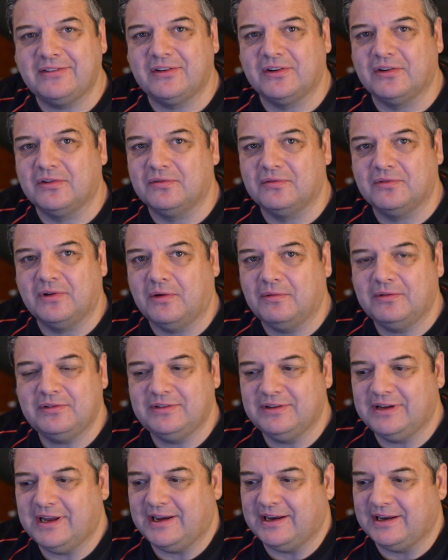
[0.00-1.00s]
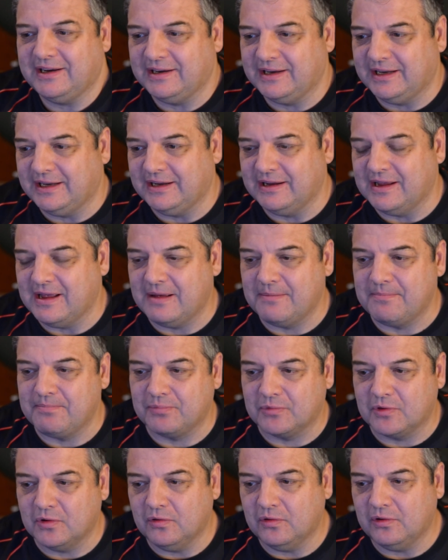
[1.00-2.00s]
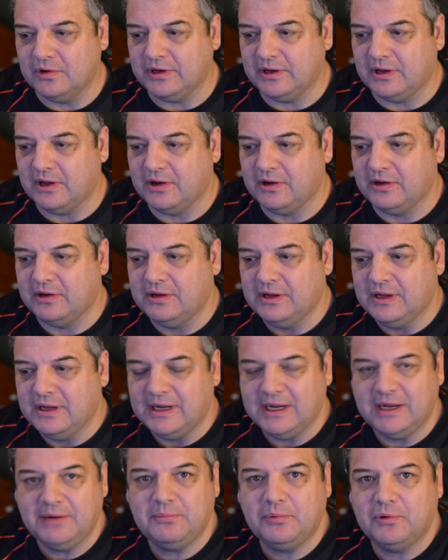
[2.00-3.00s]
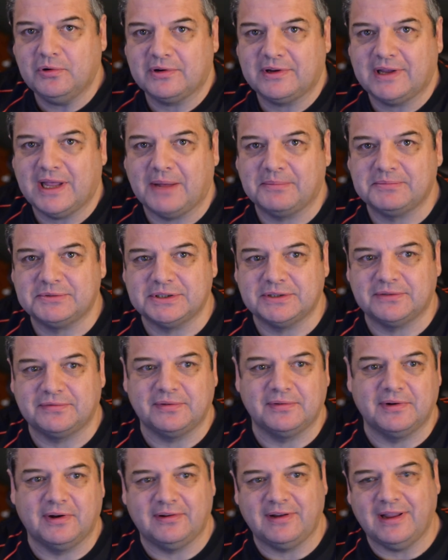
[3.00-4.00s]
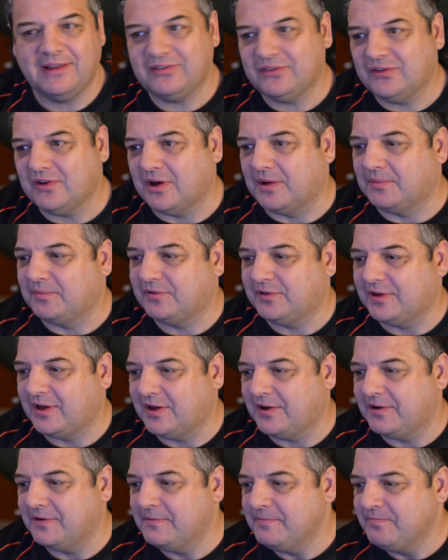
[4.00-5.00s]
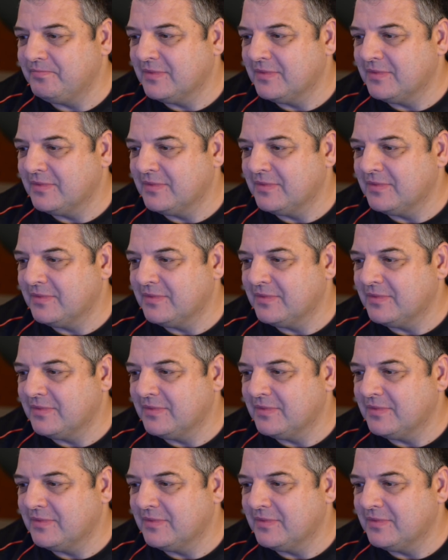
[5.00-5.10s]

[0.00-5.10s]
So I wasn't getting the audio input capture from the desktop. So